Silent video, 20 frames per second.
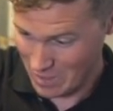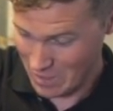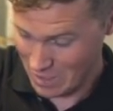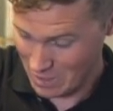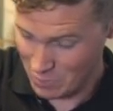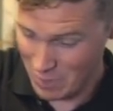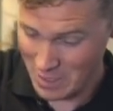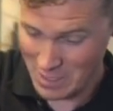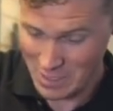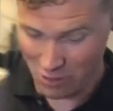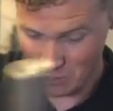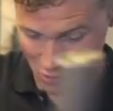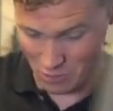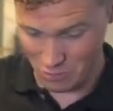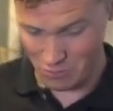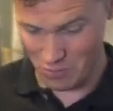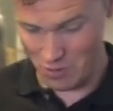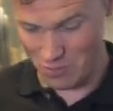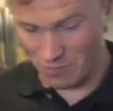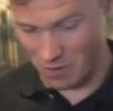Especially not in
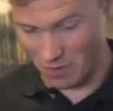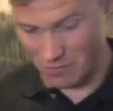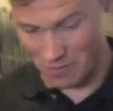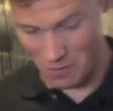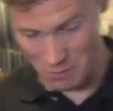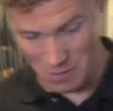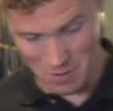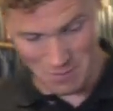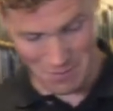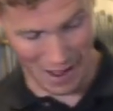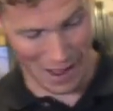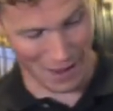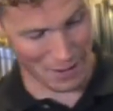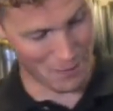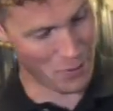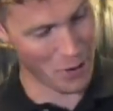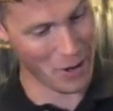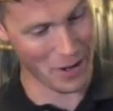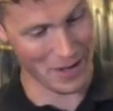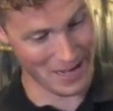358 Win
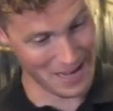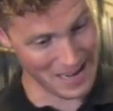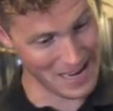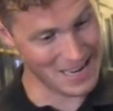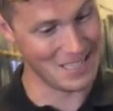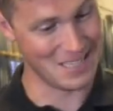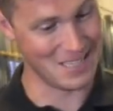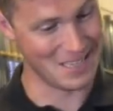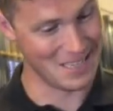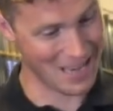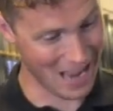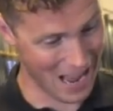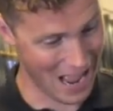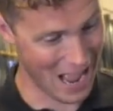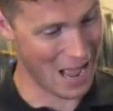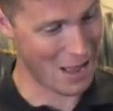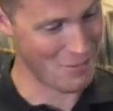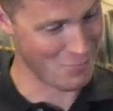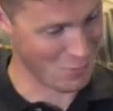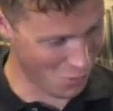Mag, but it is
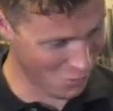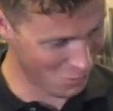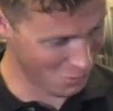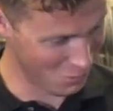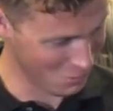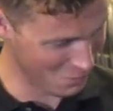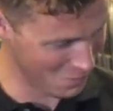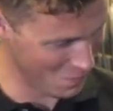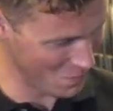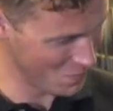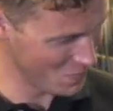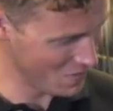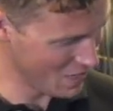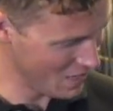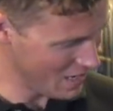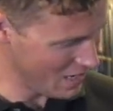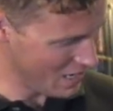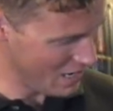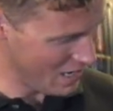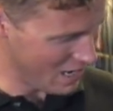damn cool.
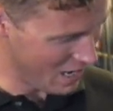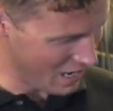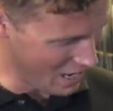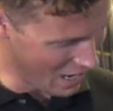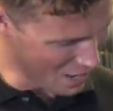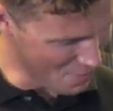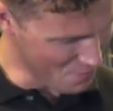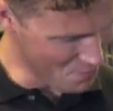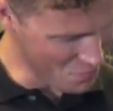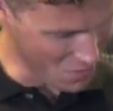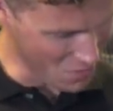I